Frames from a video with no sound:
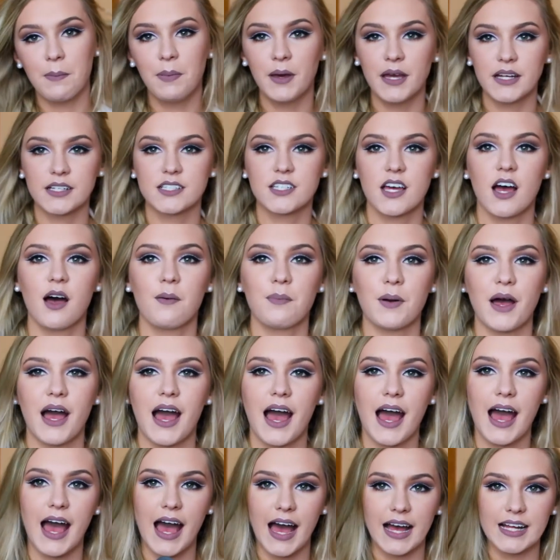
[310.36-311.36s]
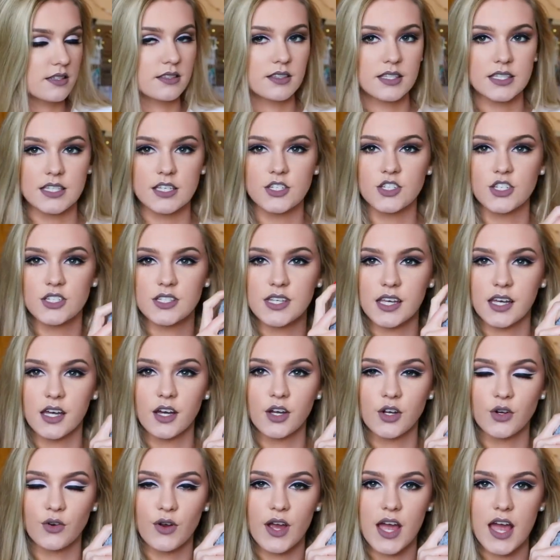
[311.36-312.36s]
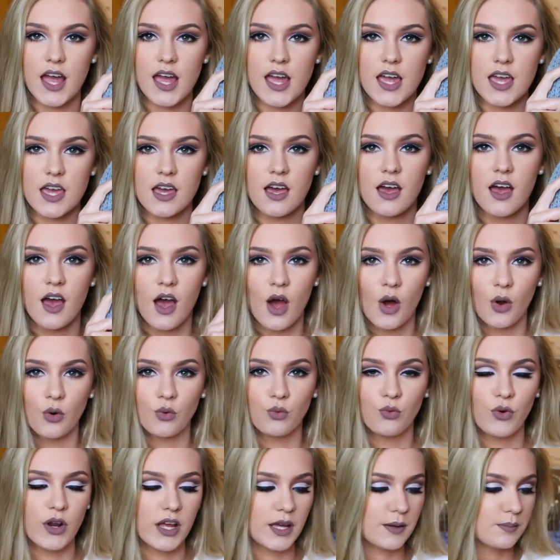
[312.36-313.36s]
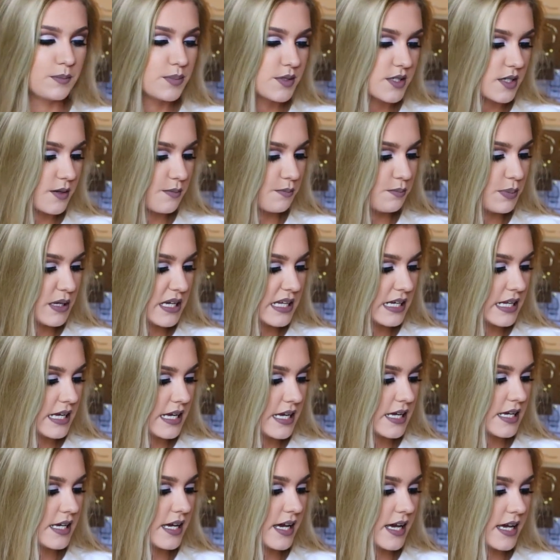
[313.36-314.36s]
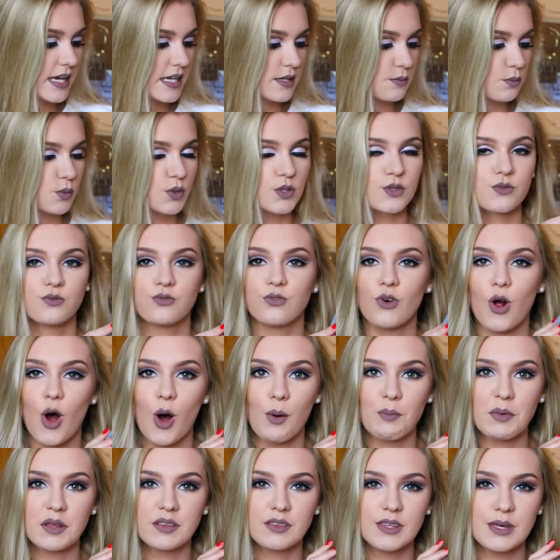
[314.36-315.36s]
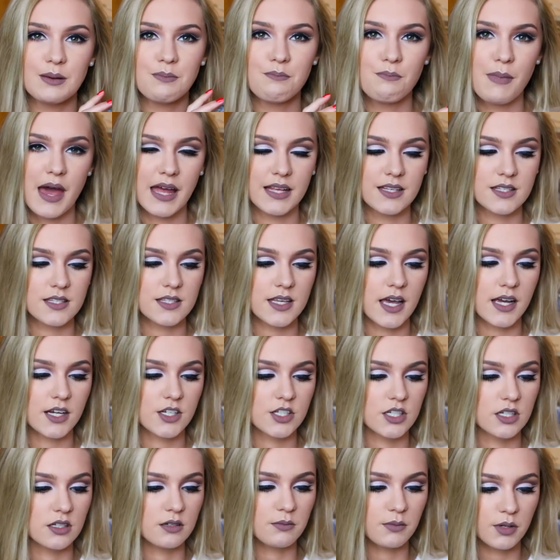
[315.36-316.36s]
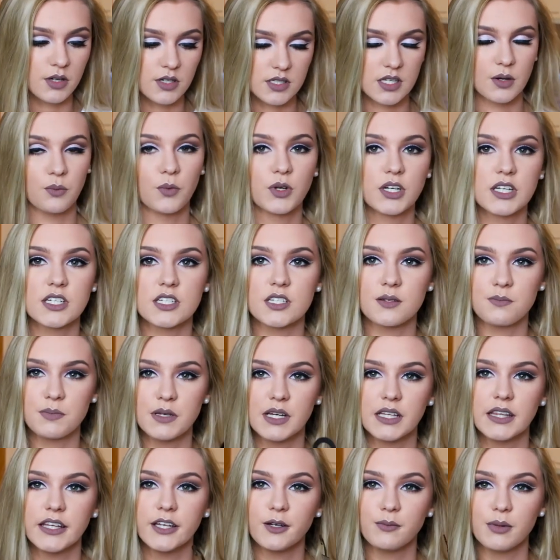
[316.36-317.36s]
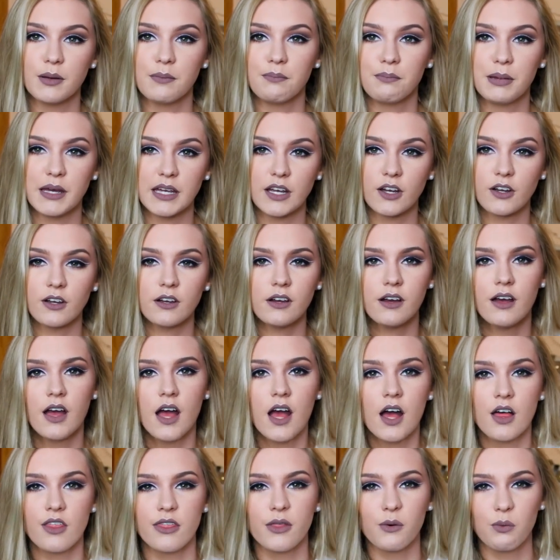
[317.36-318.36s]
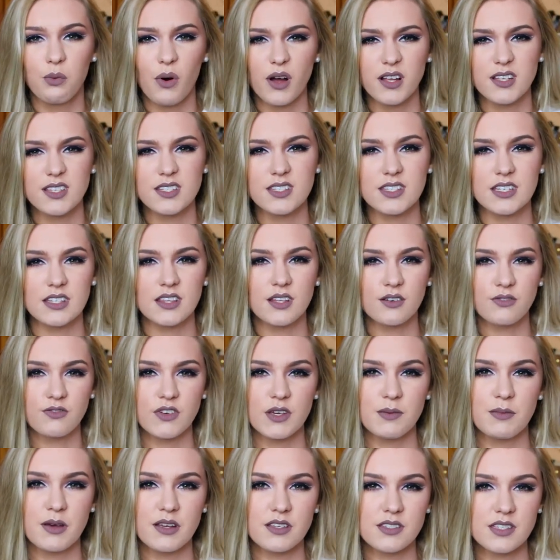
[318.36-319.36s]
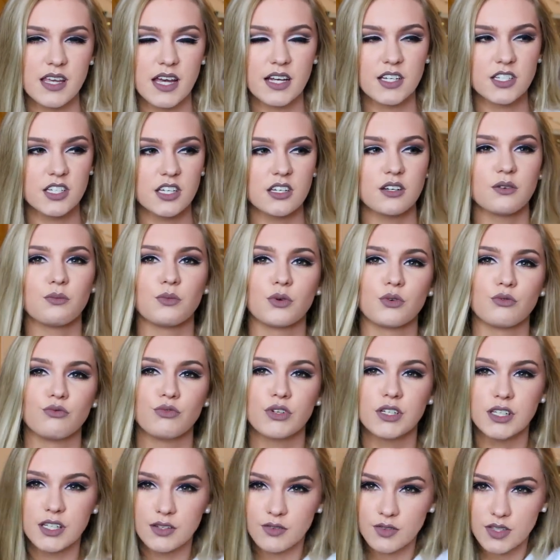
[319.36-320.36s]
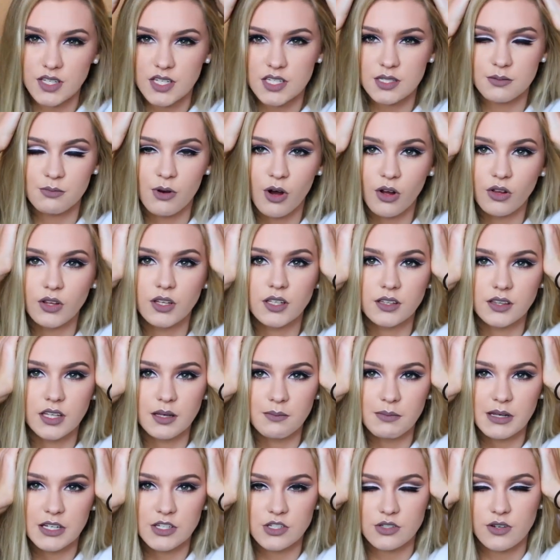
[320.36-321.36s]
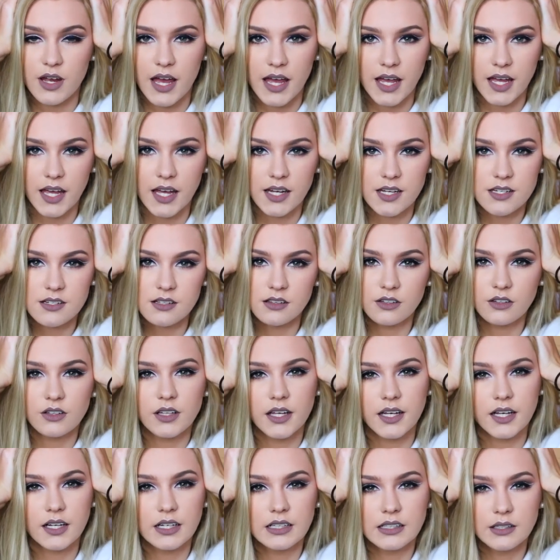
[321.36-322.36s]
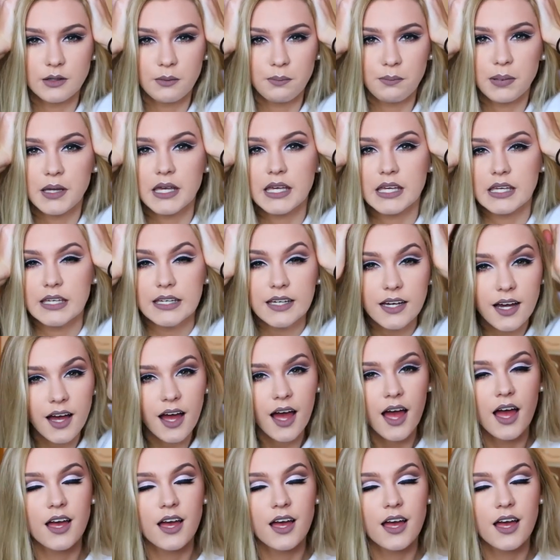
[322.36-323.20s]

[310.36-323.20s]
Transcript: I picked up a hat. This is just like a grey ribbed beanie. It was from the men's section because I wanted it to be a little bit bigger. The ones in the female section were really, really small and they made your head look like a little pea.